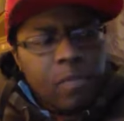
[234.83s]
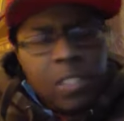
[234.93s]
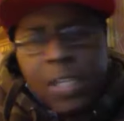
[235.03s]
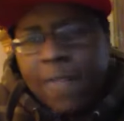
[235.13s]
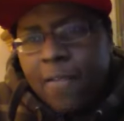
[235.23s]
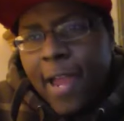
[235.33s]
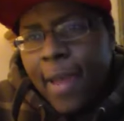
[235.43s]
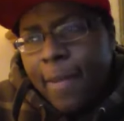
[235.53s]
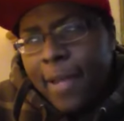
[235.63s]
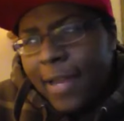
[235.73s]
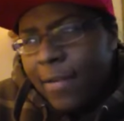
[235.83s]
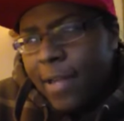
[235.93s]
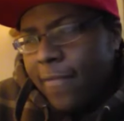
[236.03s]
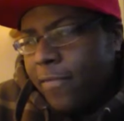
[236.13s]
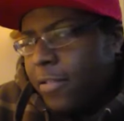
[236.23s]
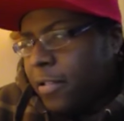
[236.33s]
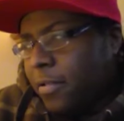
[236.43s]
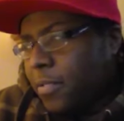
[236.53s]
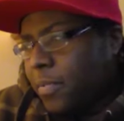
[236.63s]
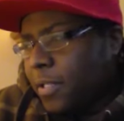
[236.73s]
Except for iMac, I don't have one of
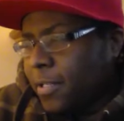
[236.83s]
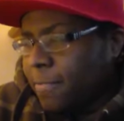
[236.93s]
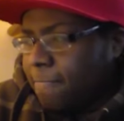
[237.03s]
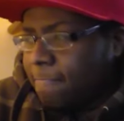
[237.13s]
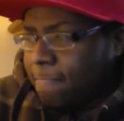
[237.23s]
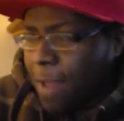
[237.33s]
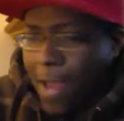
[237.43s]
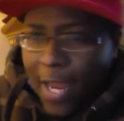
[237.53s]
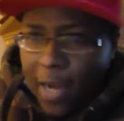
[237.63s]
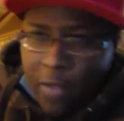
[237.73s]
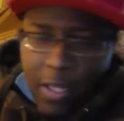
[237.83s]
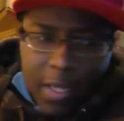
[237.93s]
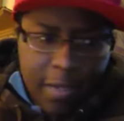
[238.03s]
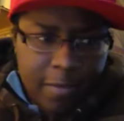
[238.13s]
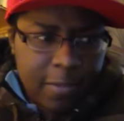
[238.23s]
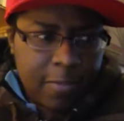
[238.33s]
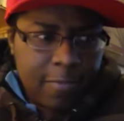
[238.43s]
those, but I got everything else.